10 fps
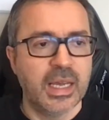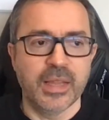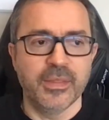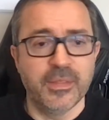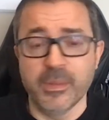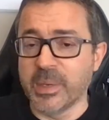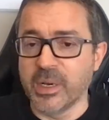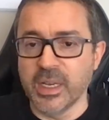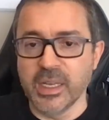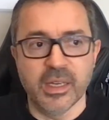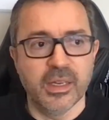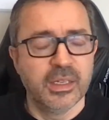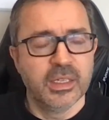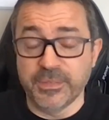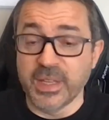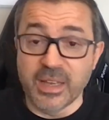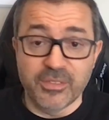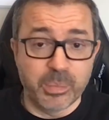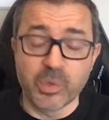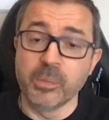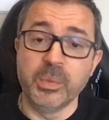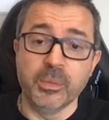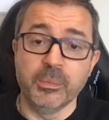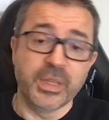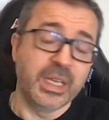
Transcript: and then the buyer, if they have a problem,